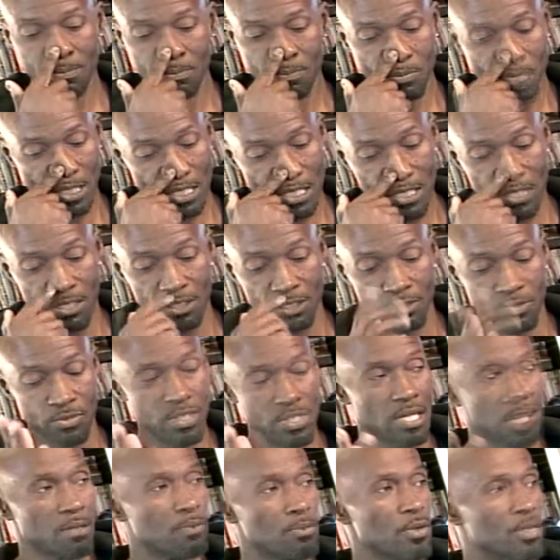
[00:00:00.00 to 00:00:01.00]
But still,
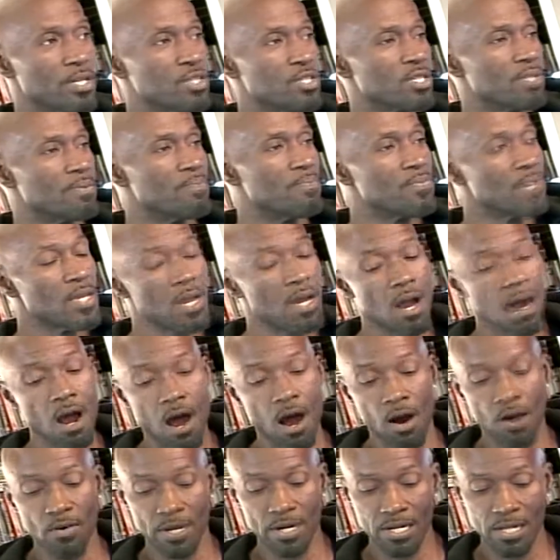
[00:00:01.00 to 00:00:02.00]
celebration.
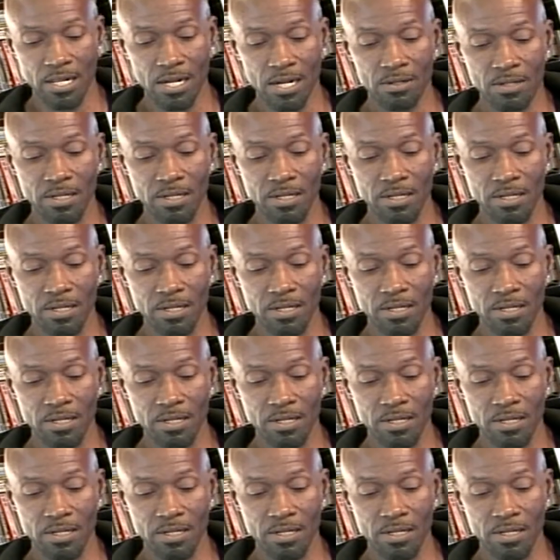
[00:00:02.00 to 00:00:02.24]
All right.